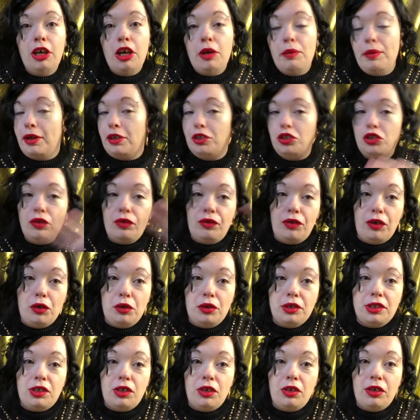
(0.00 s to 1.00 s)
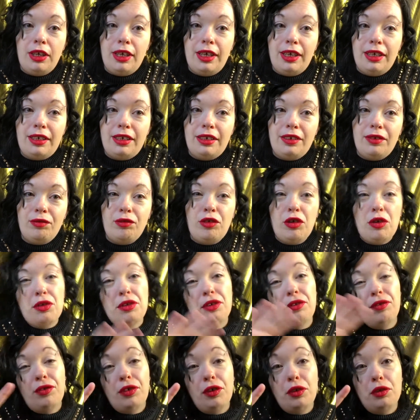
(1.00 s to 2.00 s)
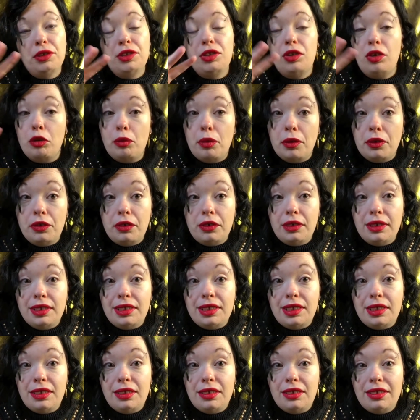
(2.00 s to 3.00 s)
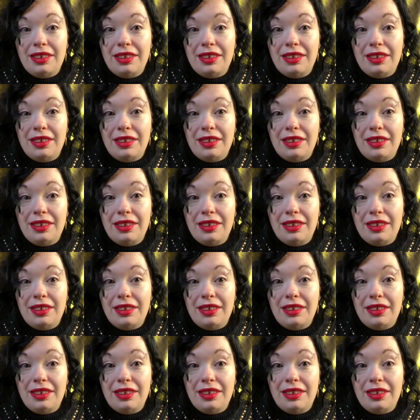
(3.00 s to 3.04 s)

because you're focused on lack rather than focused on abundance.